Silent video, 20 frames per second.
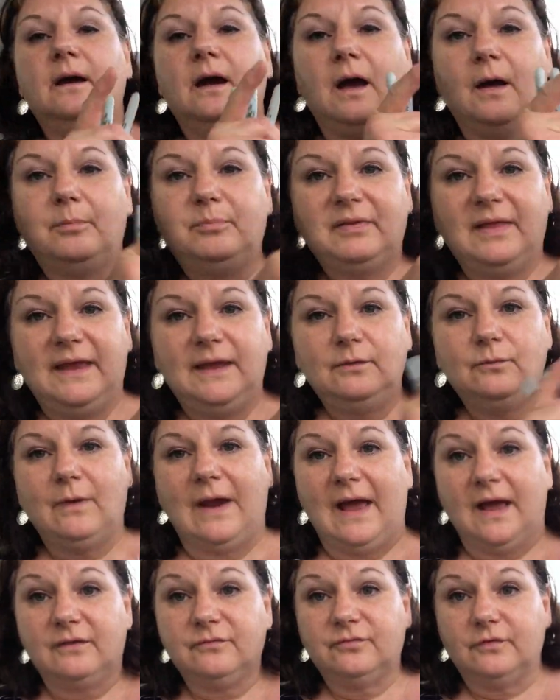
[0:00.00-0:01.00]
a plain
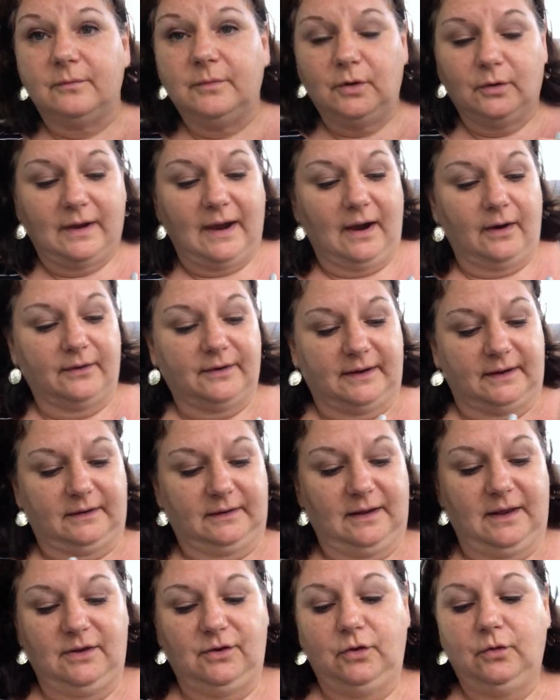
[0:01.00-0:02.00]
rock from your garden.
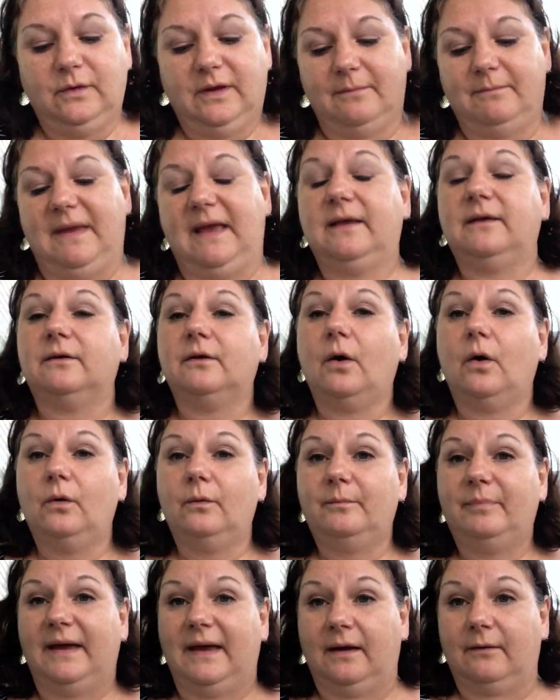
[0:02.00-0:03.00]
And you can make your
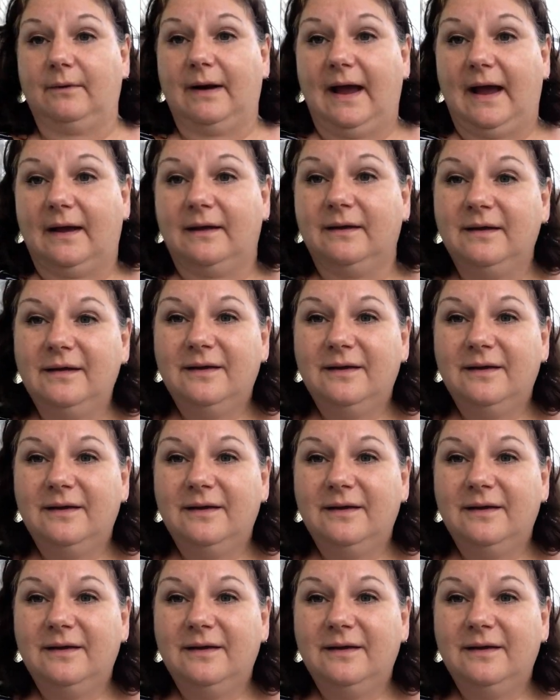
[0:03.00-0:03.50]
own pet rock.